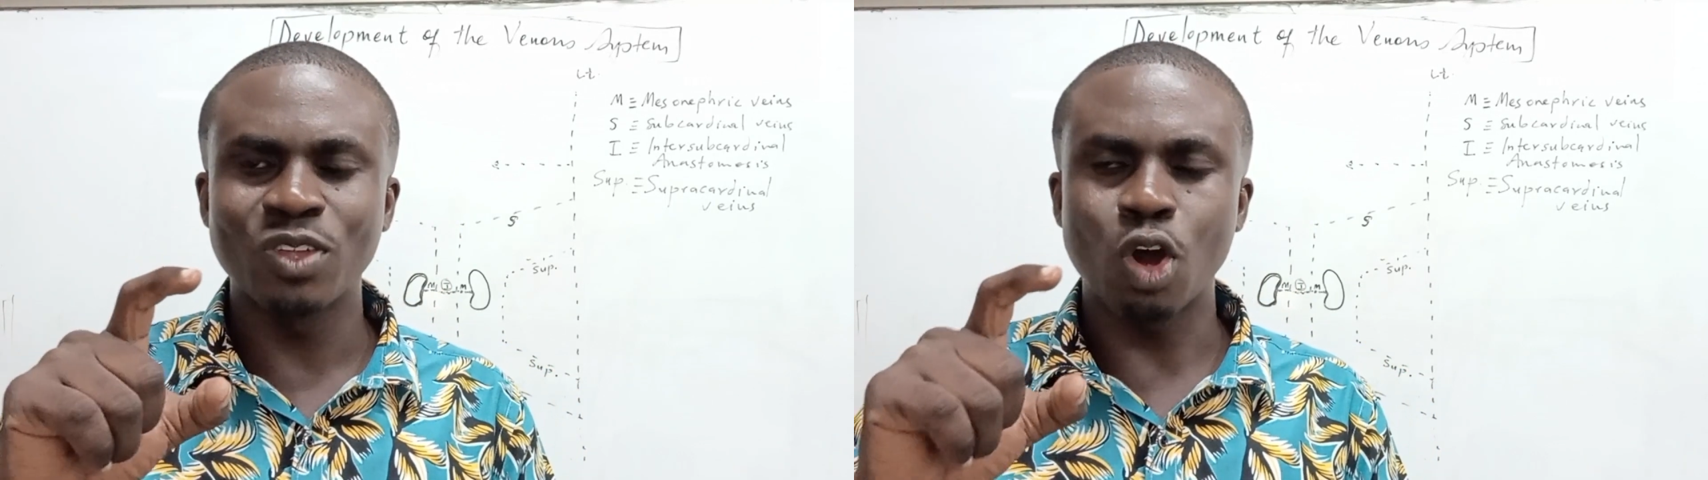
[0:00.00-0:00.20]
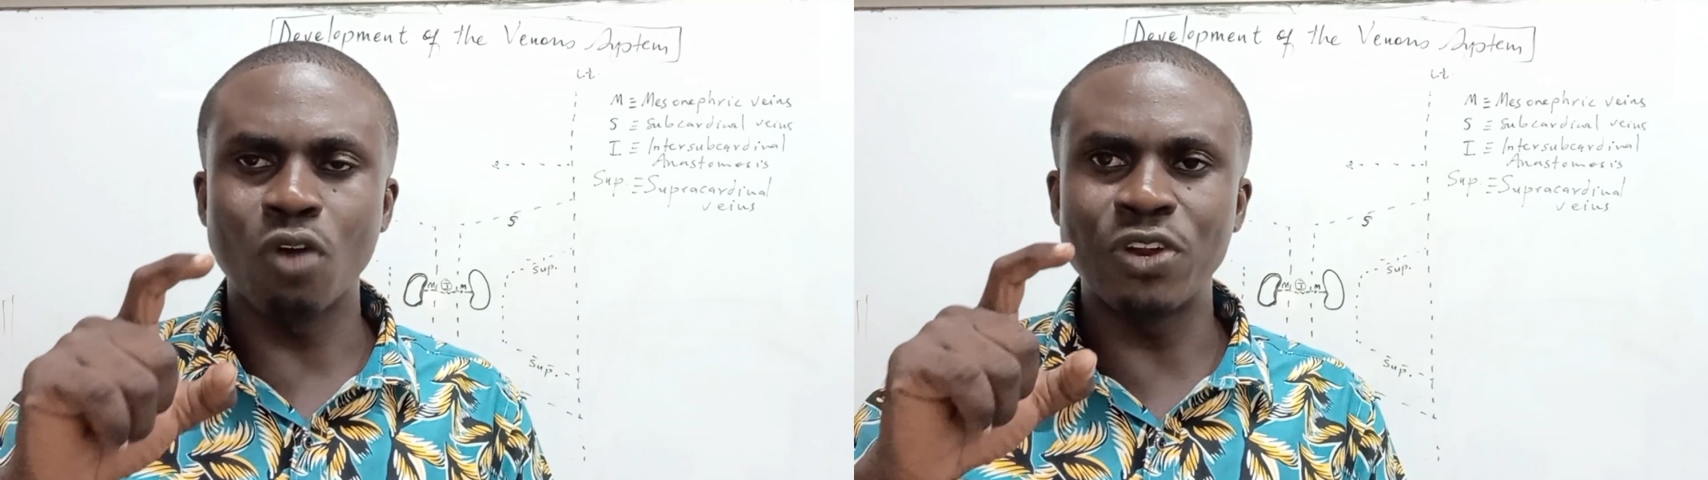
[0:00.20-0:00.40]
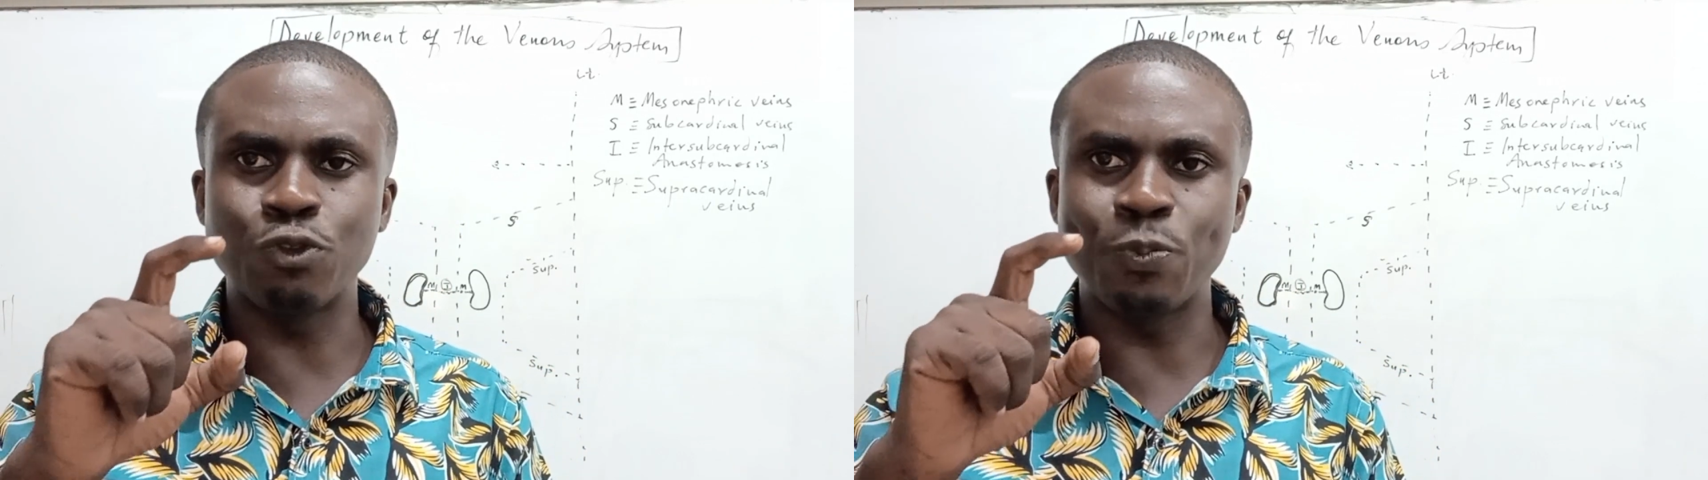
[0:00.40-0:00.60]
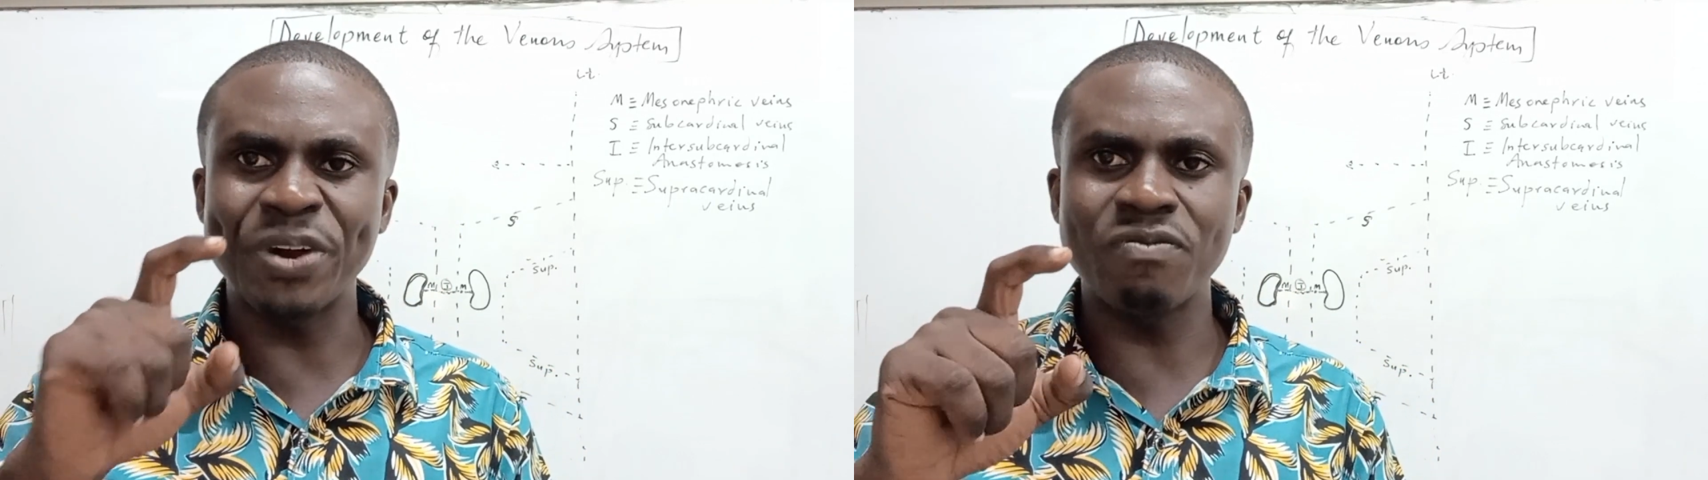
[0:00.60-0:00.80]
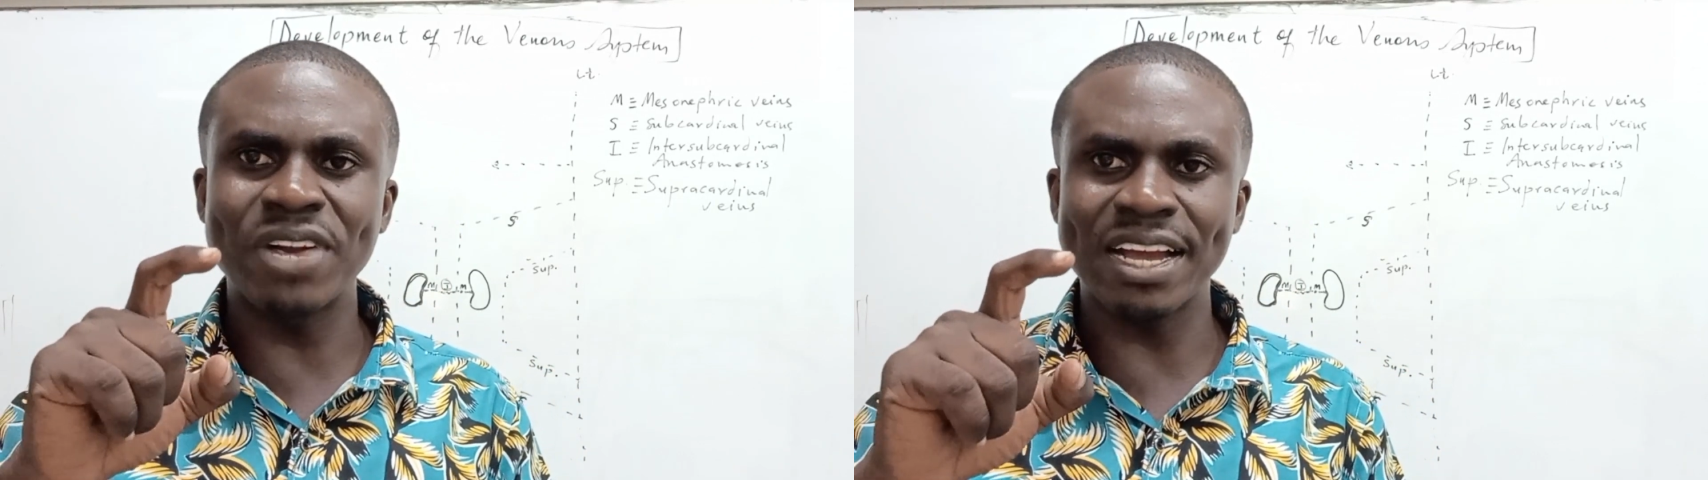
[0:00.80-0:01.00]
of the
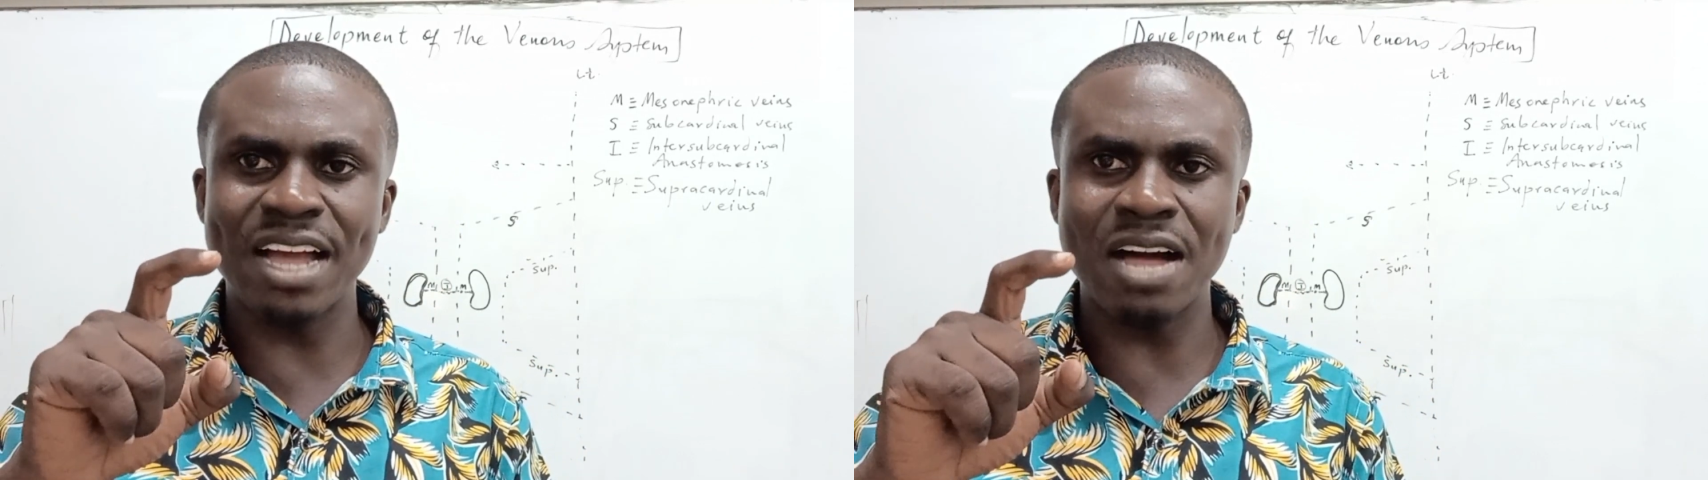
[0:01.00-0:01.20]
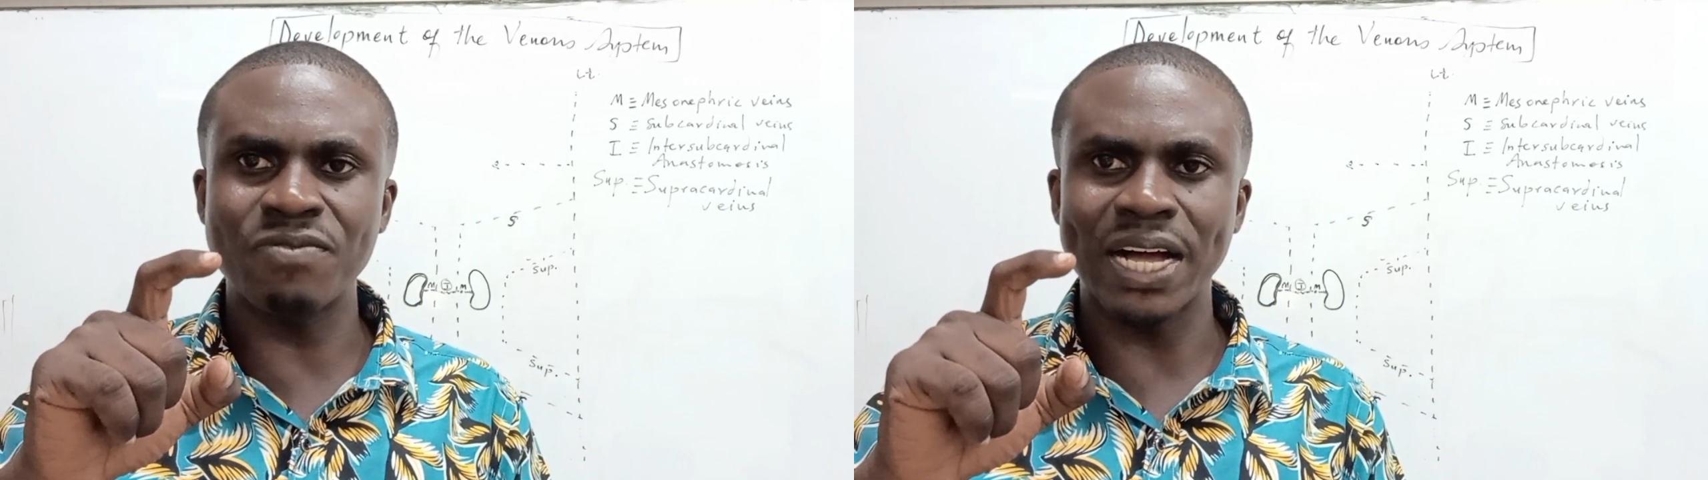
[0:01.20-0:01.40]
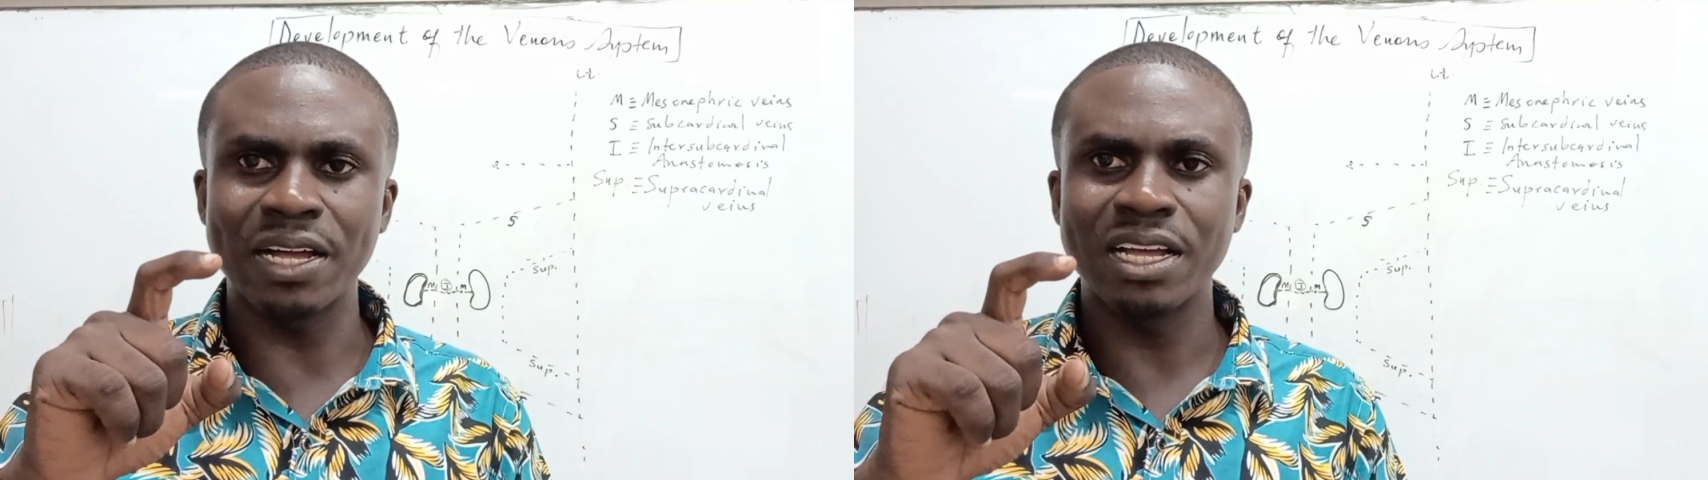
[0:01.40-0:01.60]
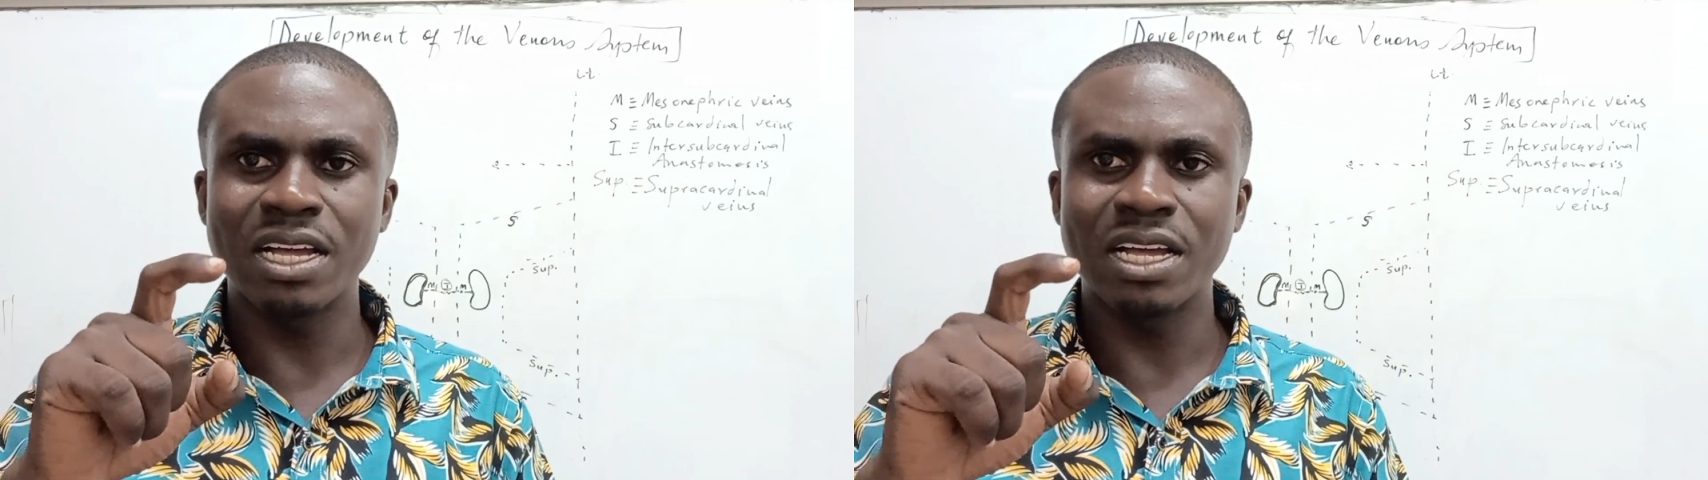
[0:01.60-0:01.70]
superior vena cava,